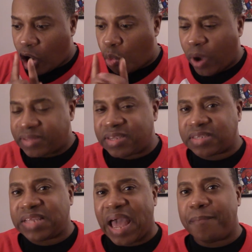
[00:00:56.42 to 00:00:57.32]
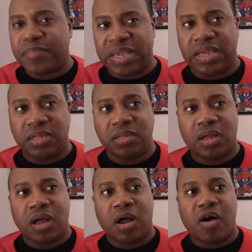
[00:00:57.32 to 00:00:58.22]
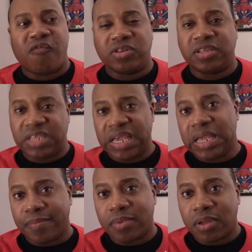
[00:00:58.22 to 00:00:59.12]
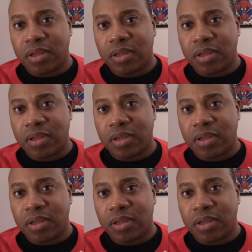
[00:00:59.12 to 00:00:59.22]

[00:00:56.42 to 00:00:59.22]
what does that mean for the team?